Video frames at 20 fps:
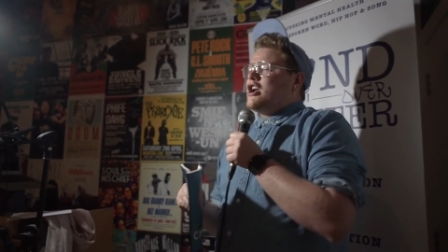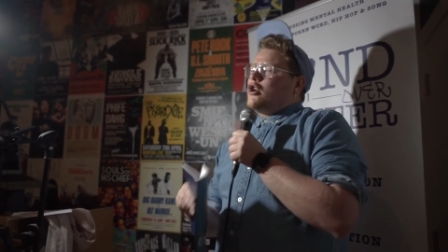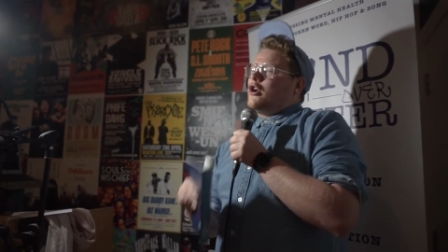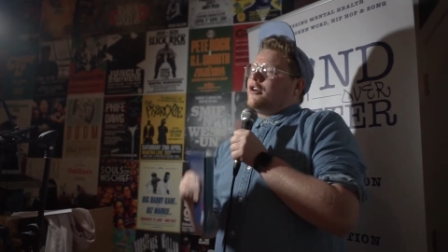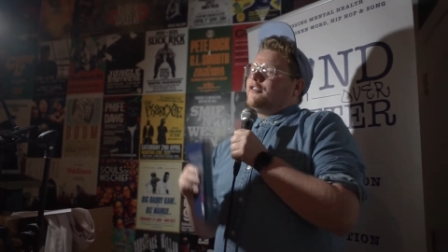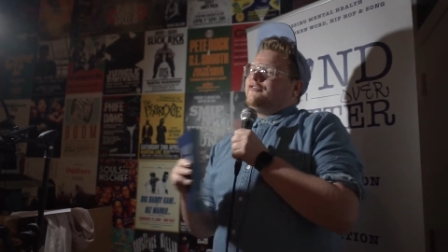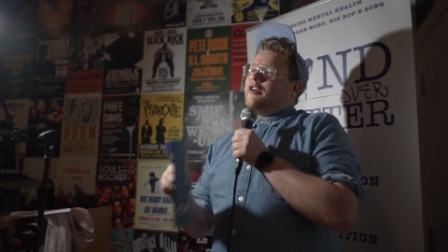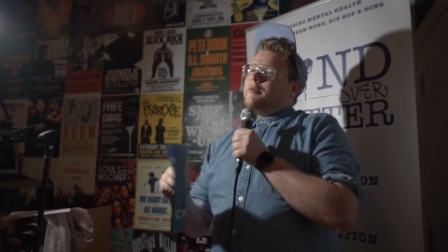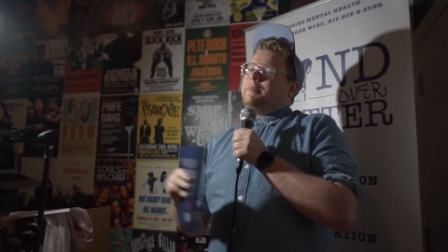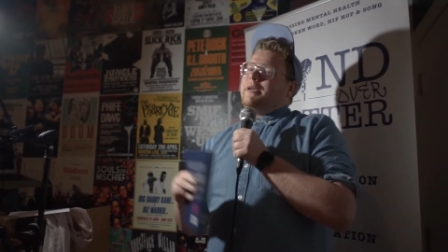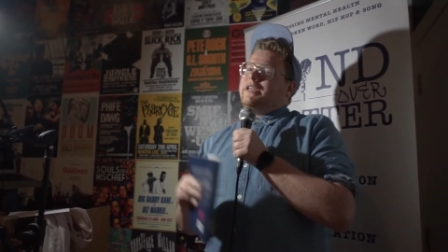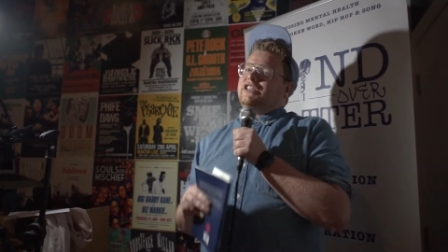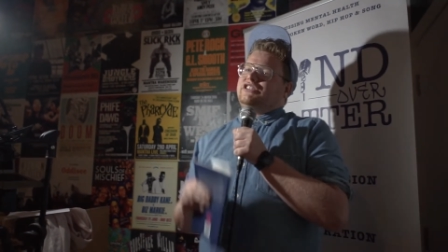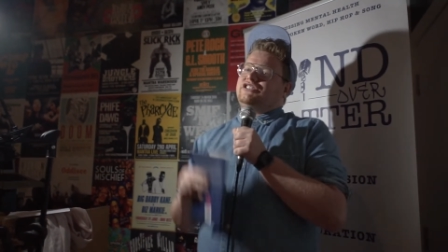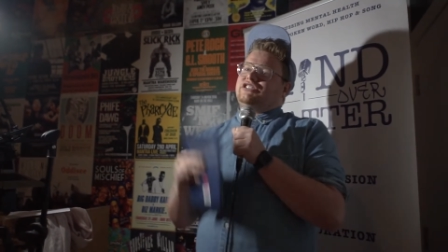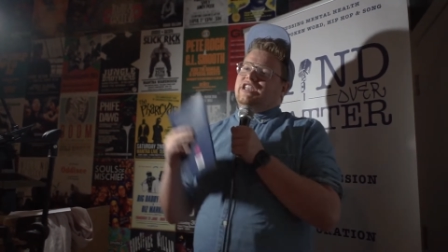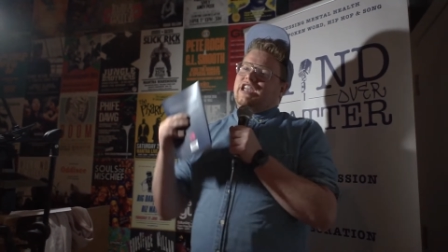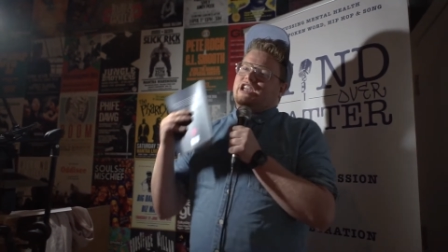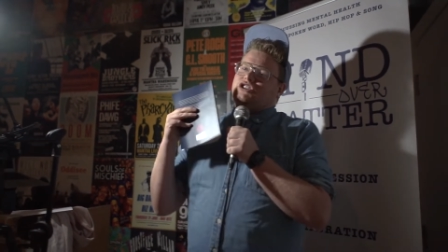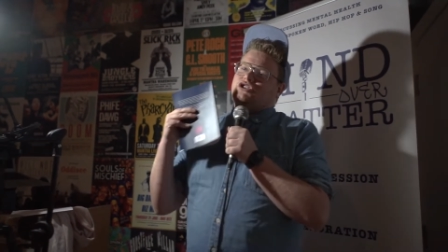God forbid a
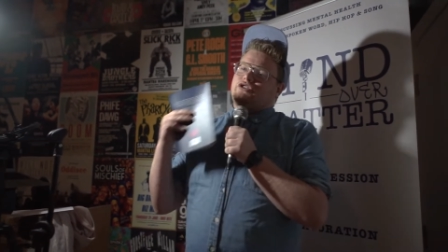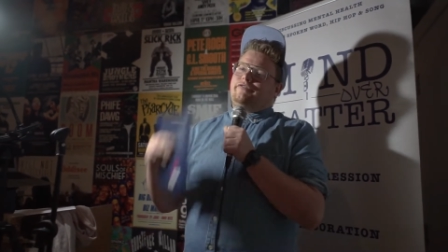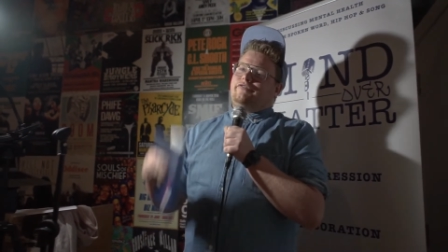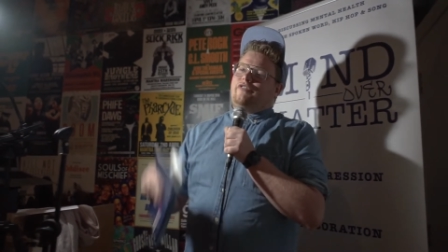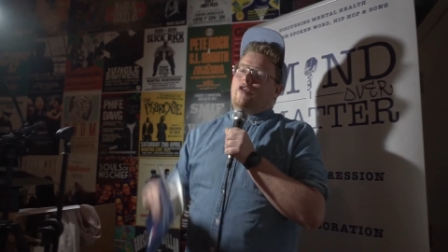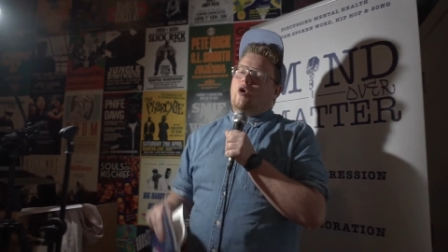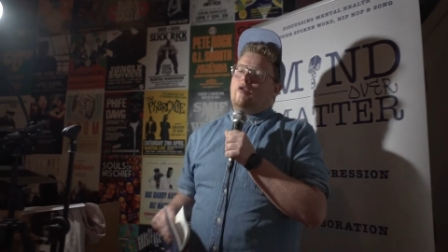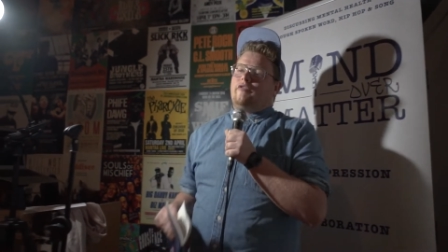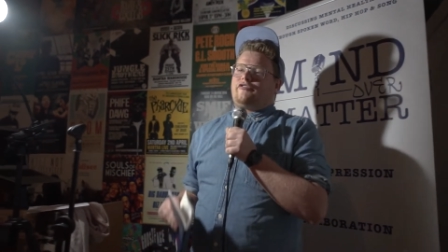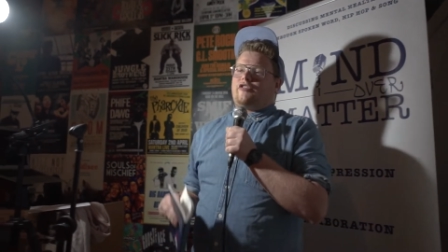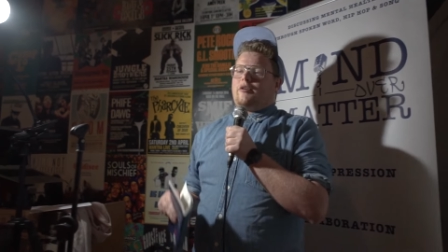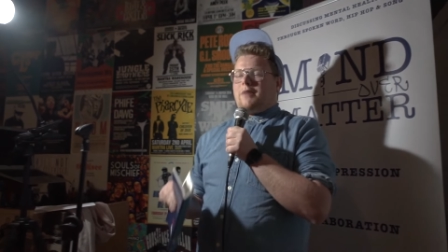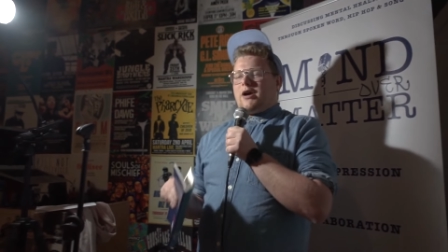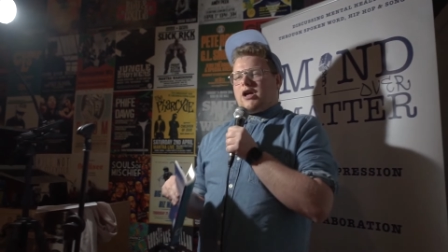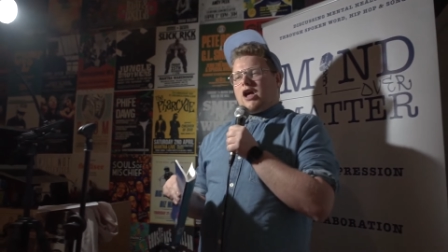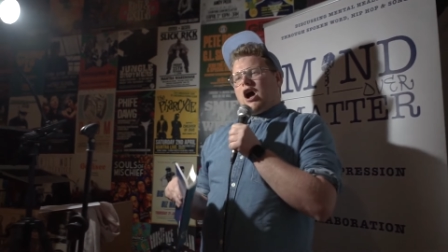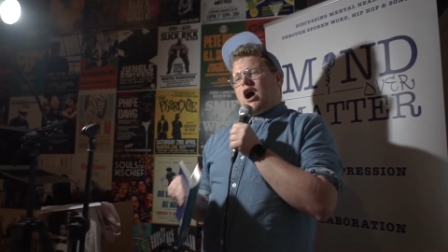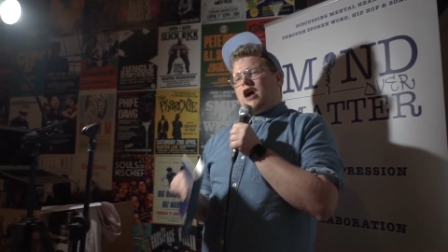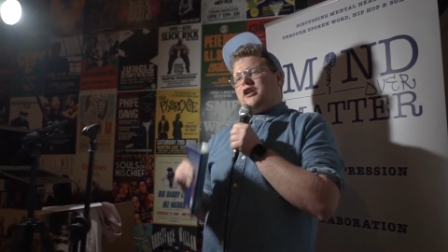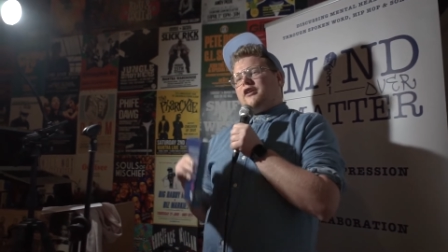tear should fall from my
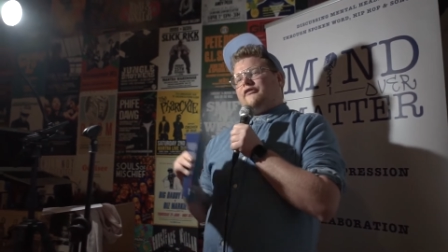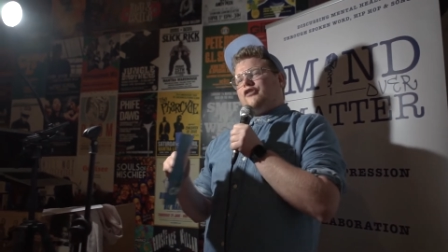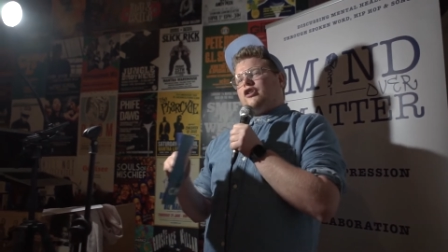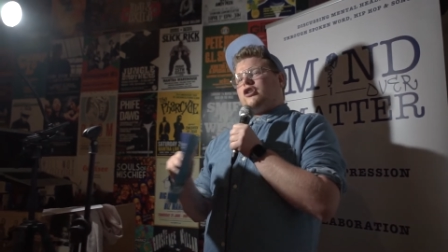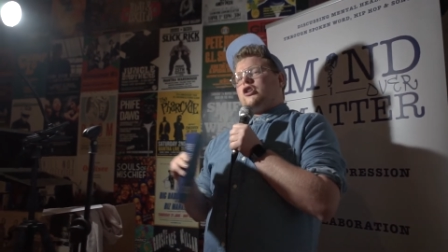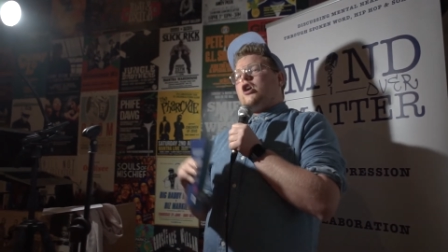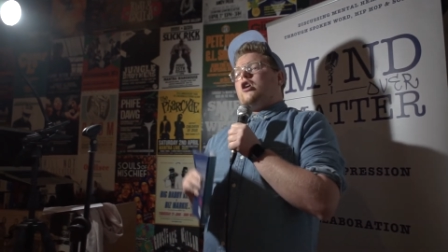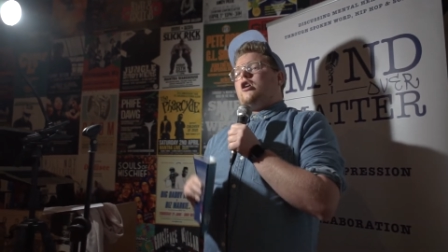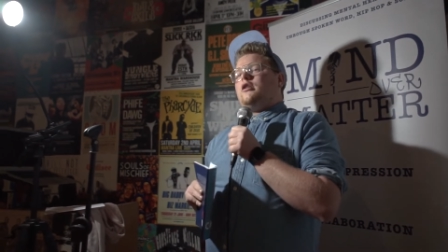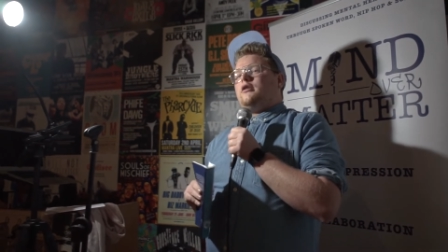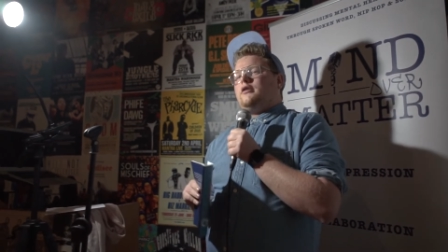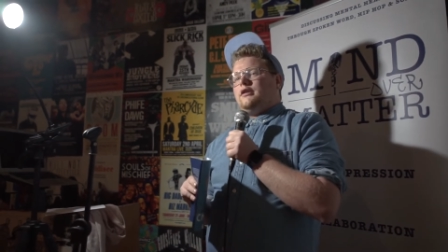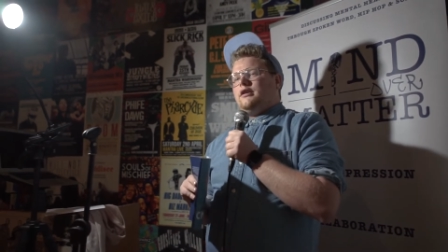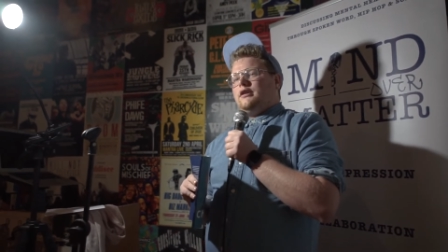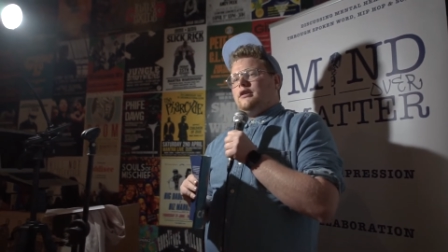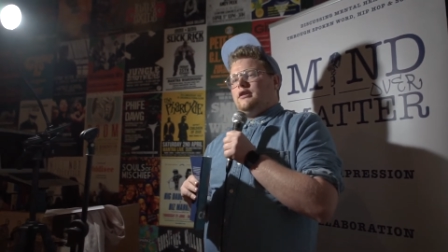eye, I forgot.